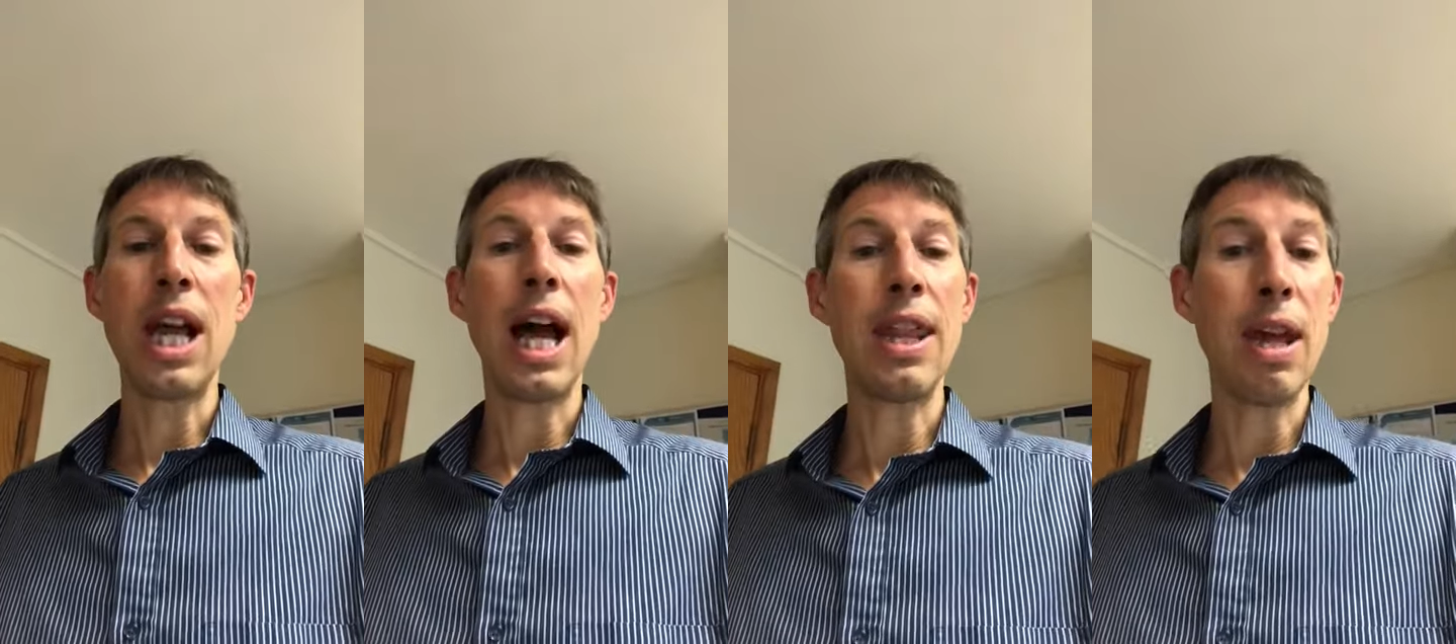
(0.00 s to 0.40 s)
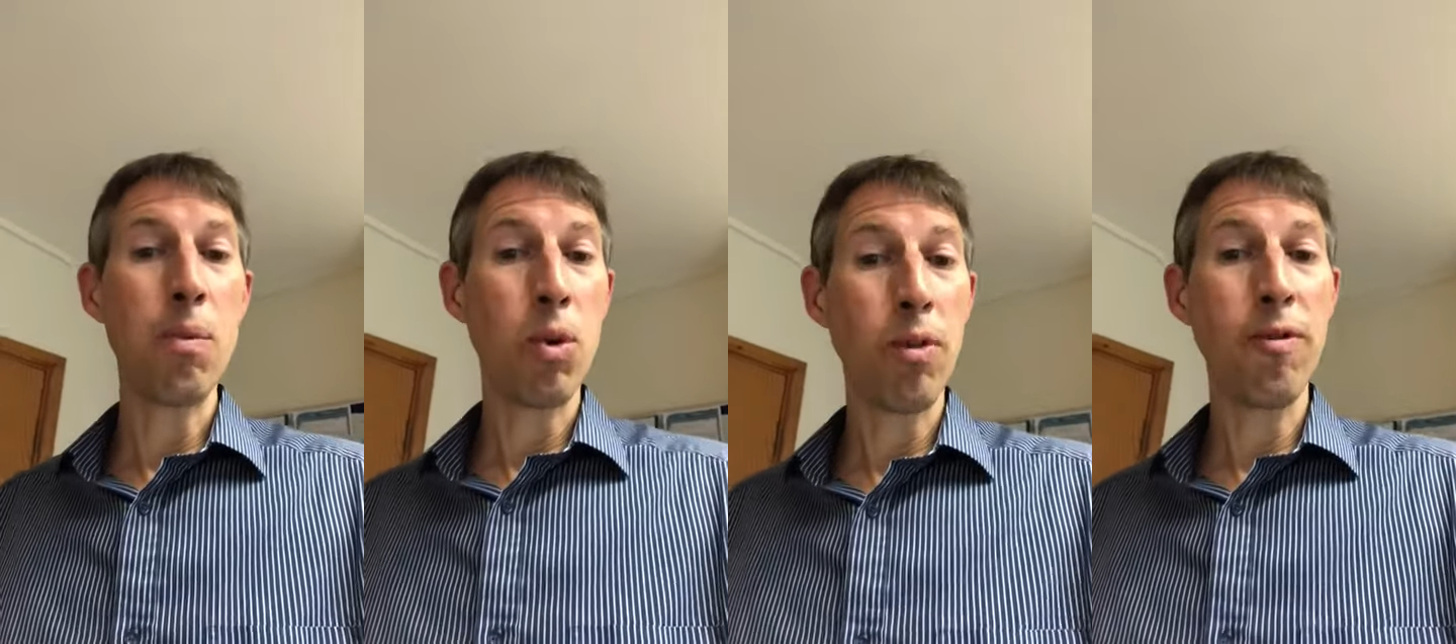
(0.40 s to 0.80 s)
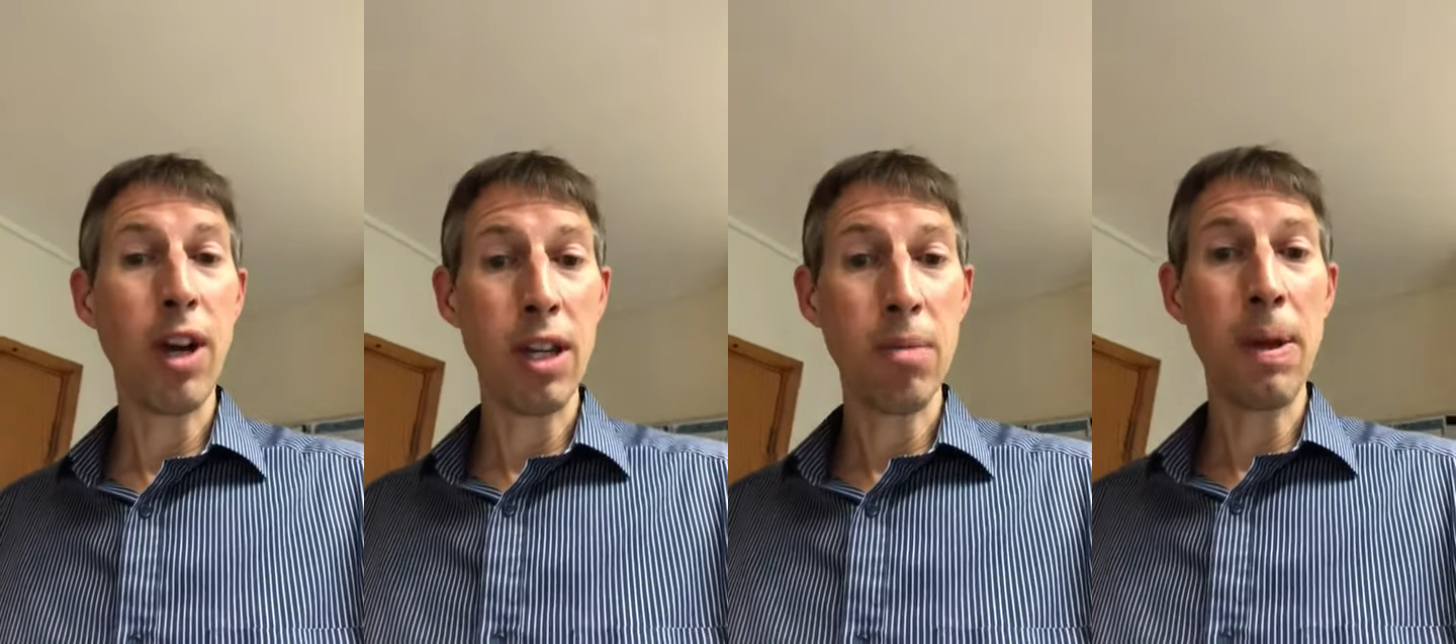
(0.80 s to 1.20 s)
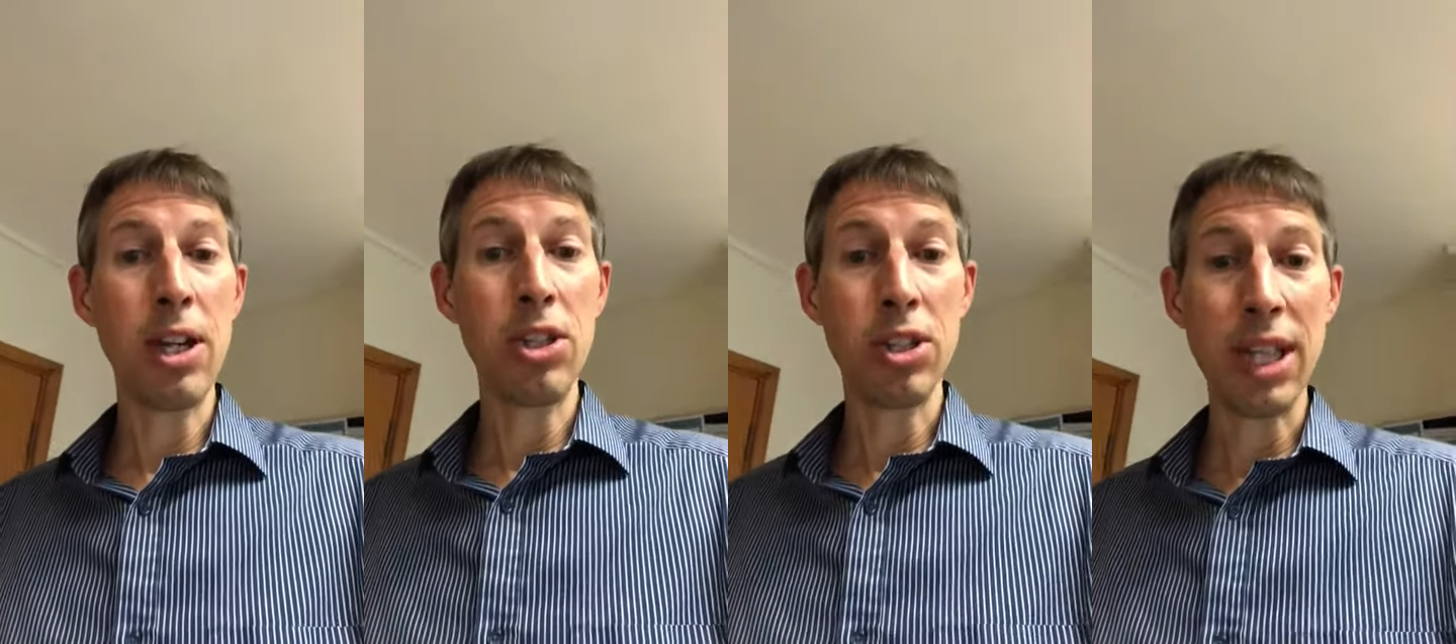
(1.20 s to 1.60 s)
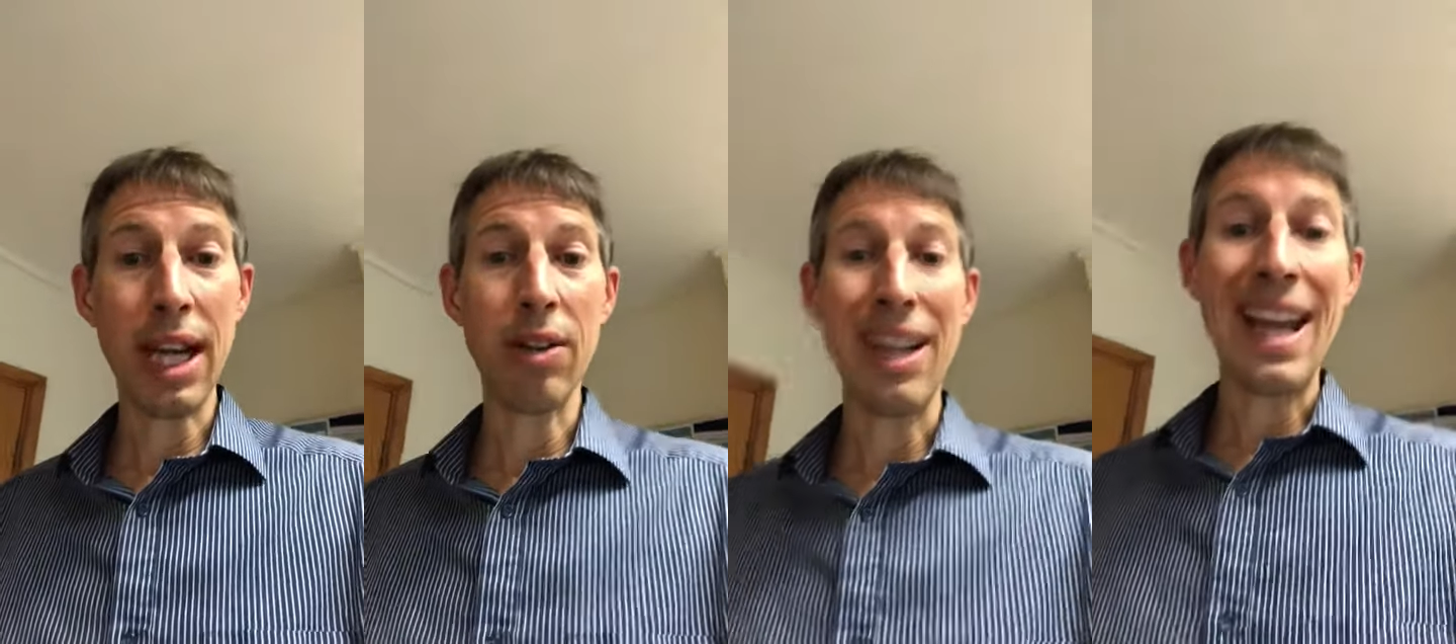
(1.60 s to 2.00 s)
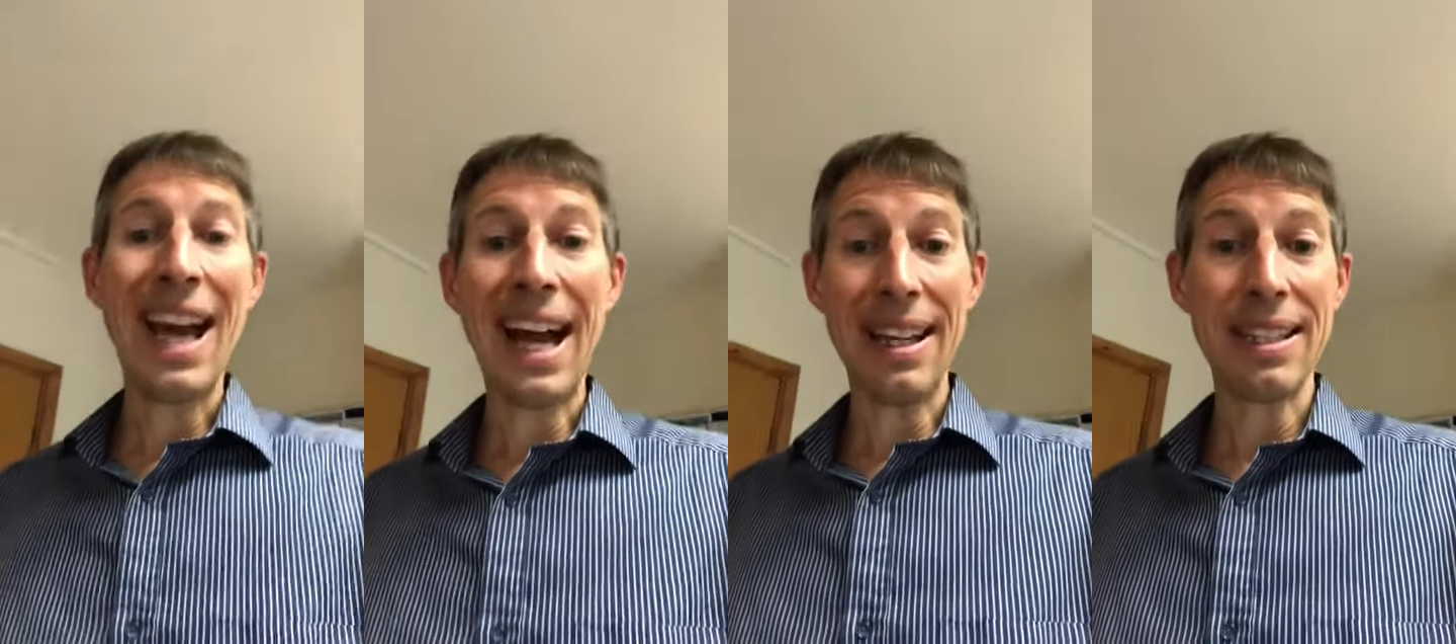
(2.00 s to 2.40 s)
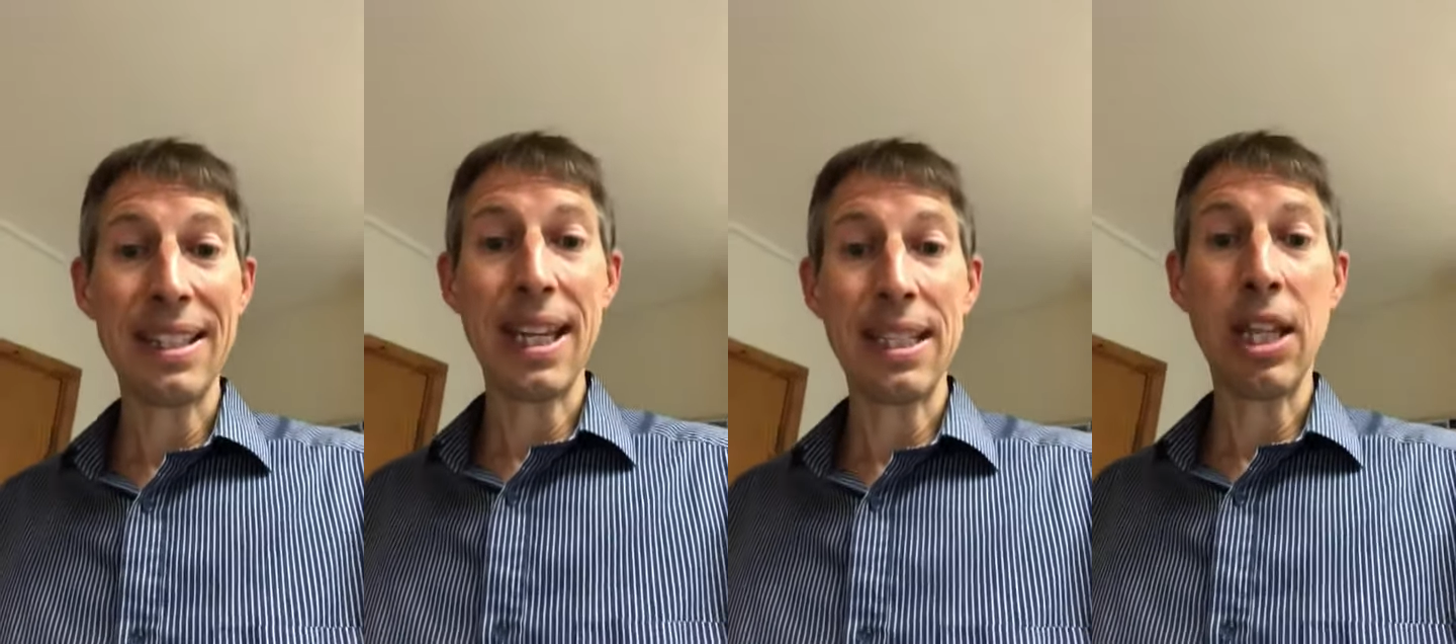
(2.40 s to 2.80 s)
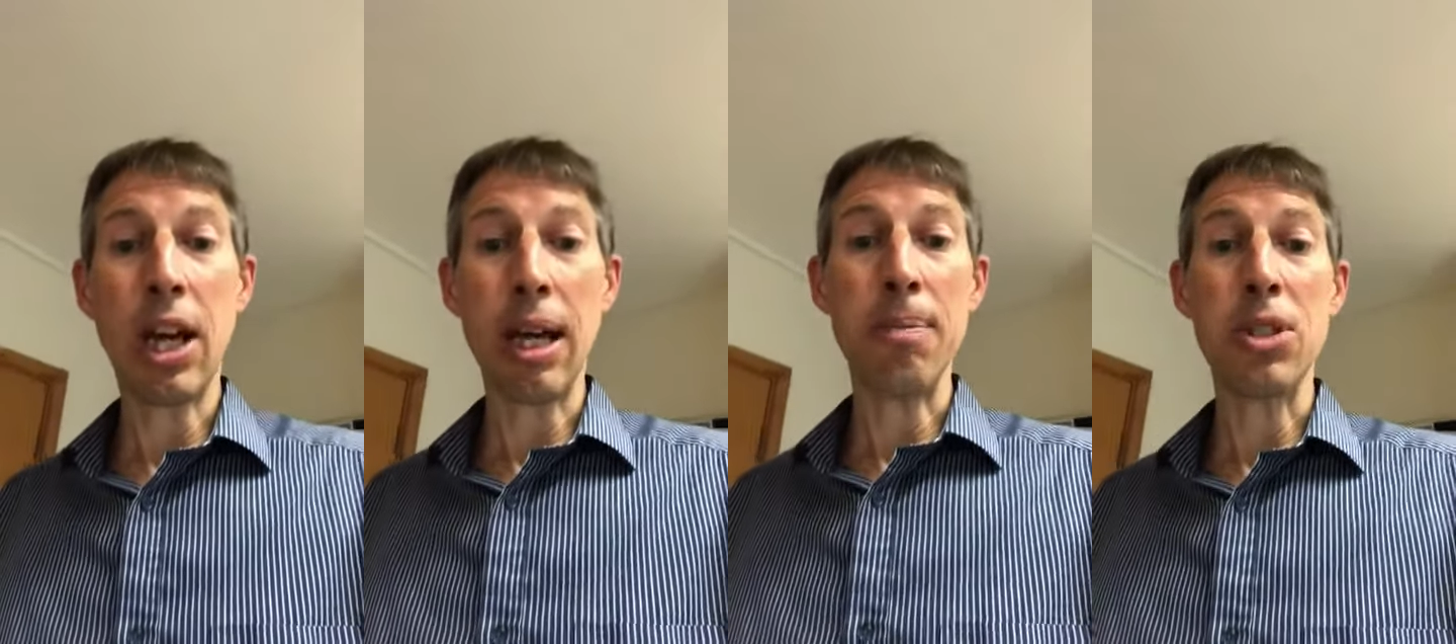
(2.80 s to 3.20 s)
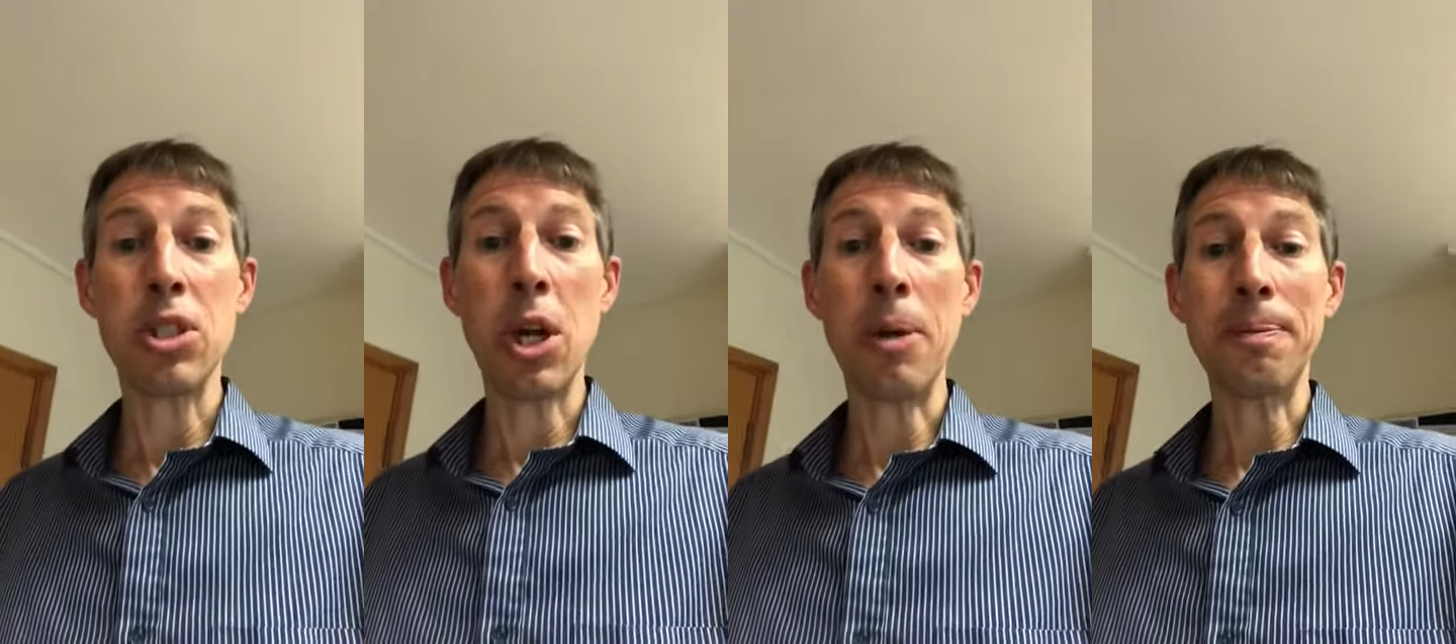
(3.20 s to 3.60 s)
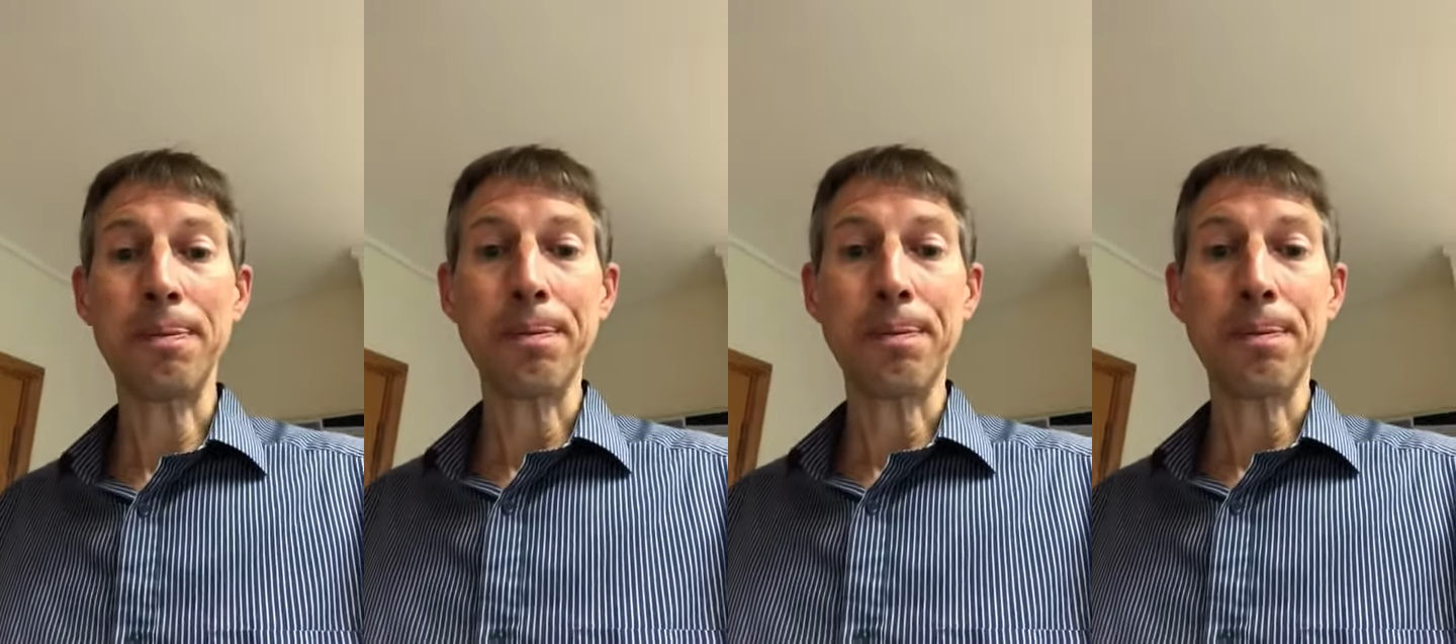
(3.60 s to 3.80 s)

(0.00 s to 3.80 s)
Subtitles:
and then we'll invite the patient down at the set time. So